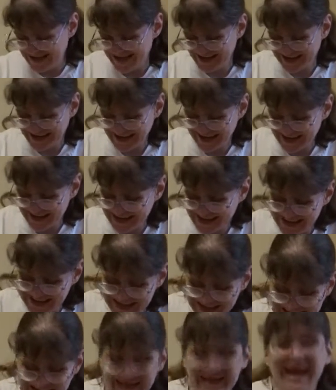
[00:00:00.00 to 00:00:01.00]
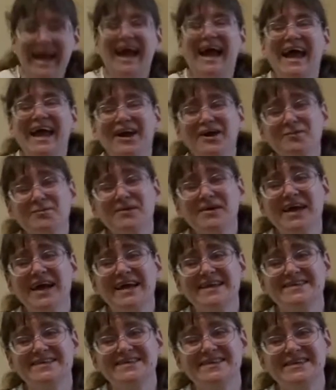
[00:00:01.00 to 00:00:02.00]
I hope you
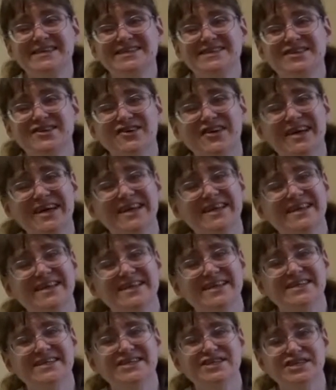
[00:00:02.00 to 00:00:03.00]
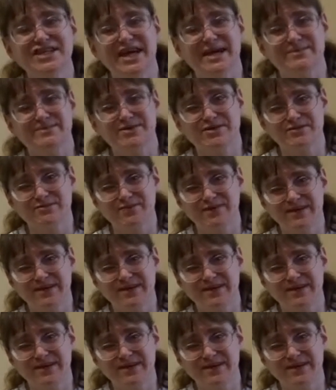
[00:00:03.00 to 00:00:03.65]
guys are enjoying these chapter